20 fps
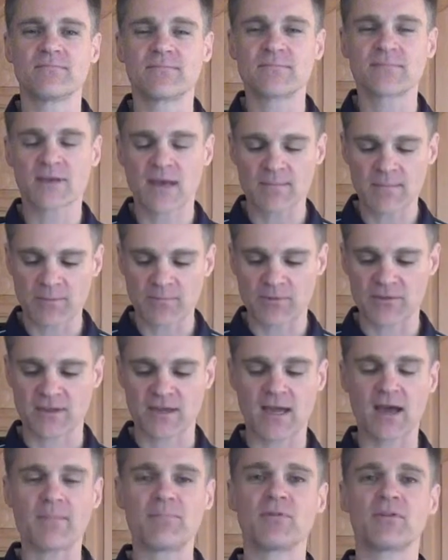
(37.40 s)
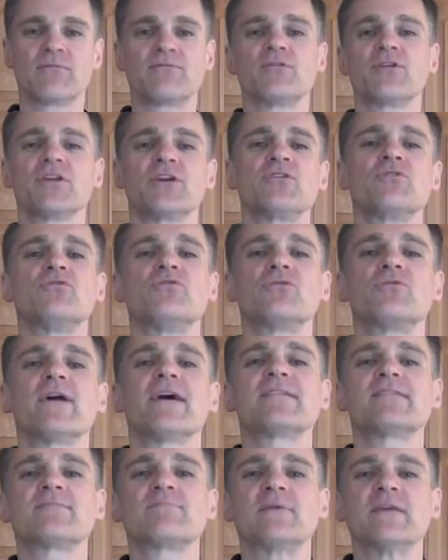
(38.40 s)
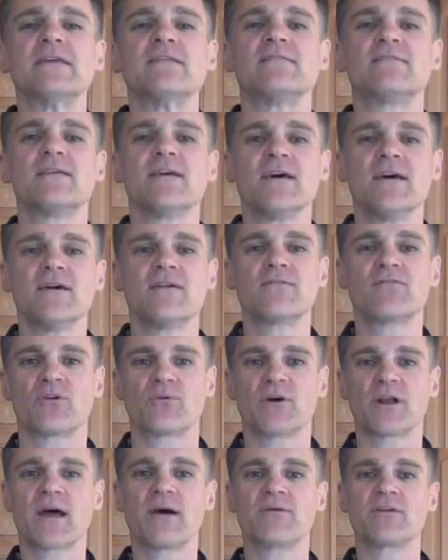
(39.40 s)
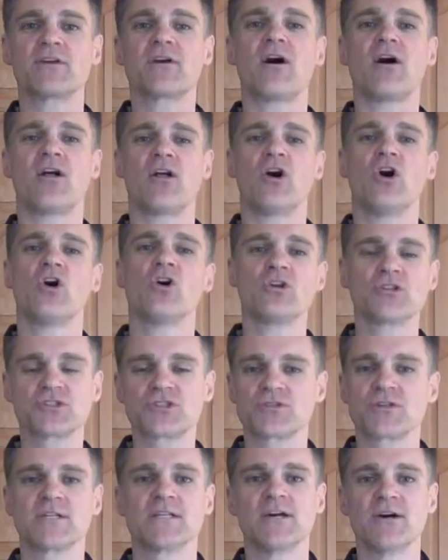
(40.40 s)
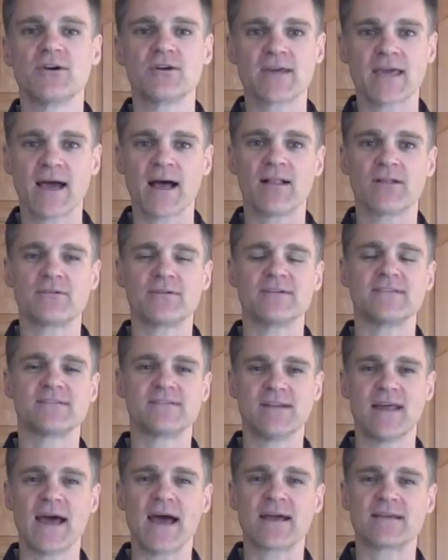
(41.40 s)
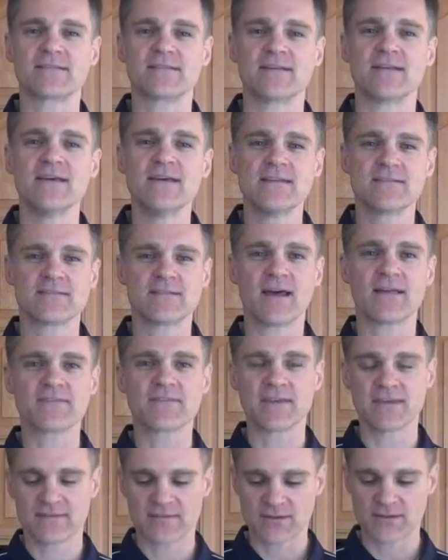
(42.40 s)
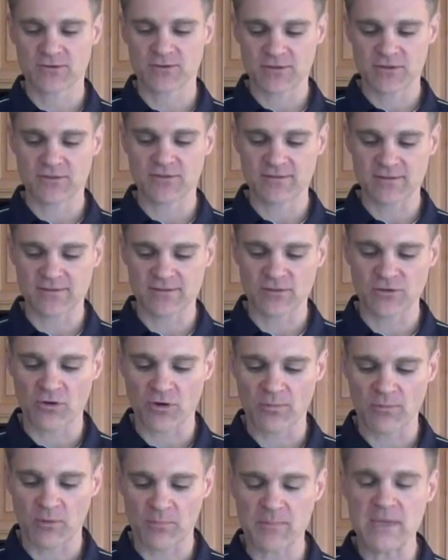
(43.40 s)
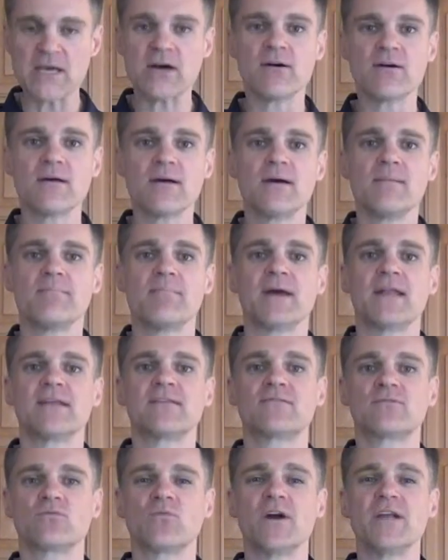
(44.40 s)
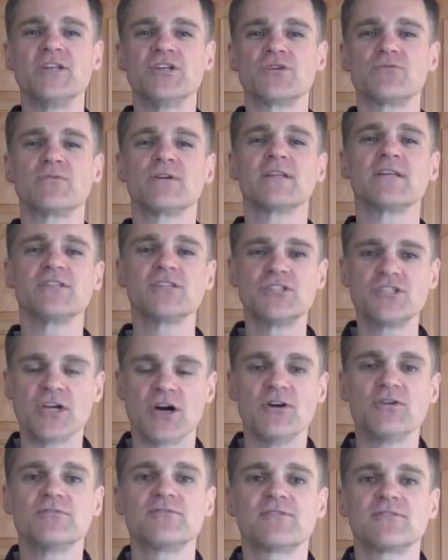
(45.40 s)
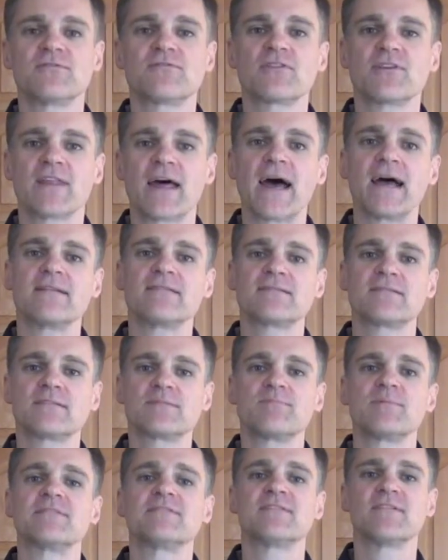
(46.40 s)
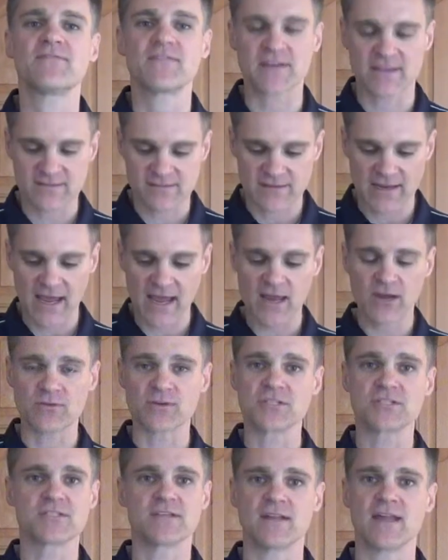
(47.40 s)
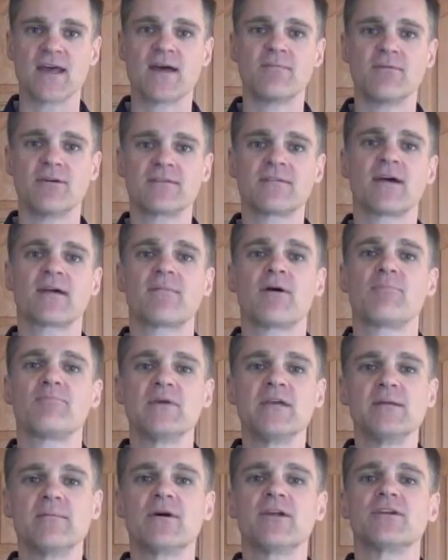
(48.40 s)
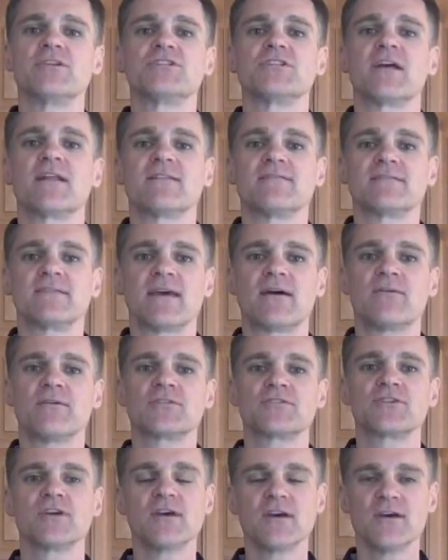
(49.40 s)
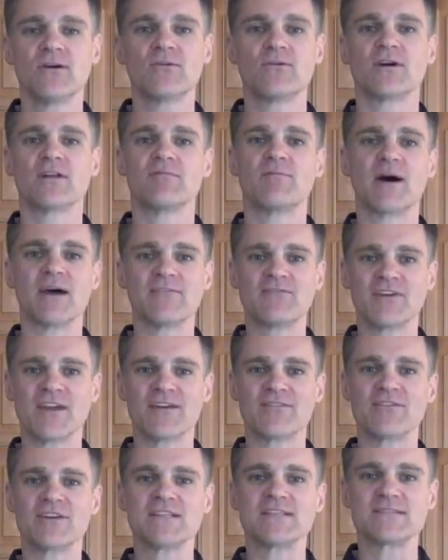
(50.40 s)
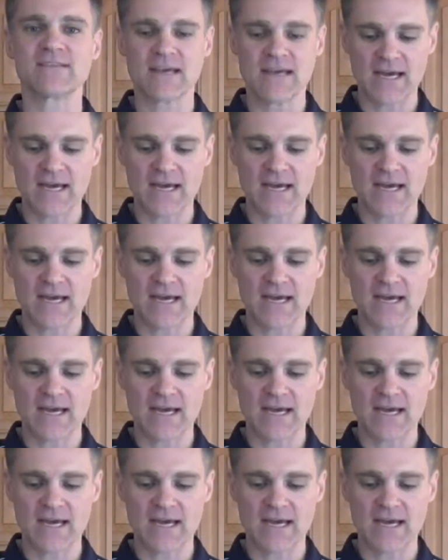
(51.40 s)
come up with a couple of really cool recipes for what I would call ultra low calorie snacks. And it's not things that you would use as a normal meal, but it's when you're really jonesing for that specific snack, which today I'm going to talk about peanut butter and jelly sandwich, one of my favorites.